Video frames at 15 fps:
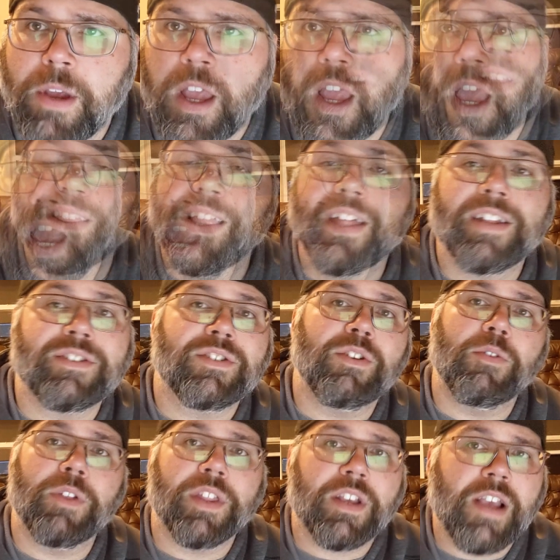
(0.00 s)
Going, let us
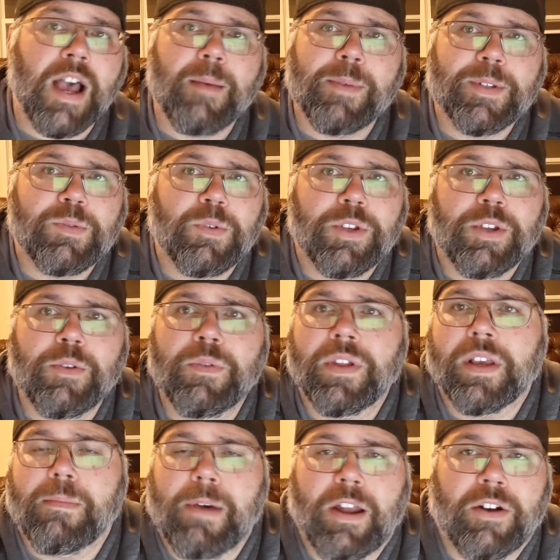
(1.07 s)
know in the comments what you
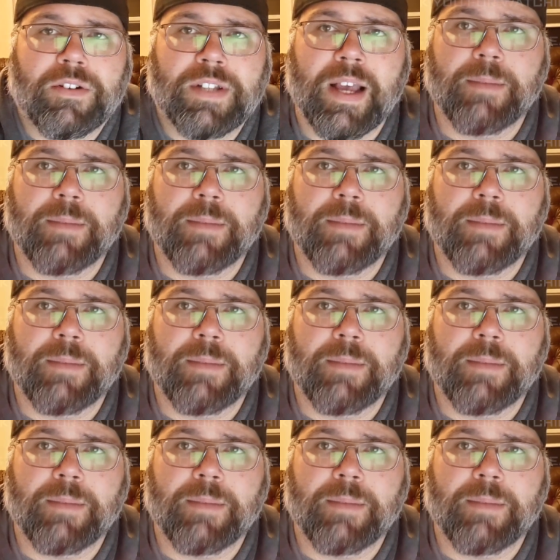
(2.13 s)
think about our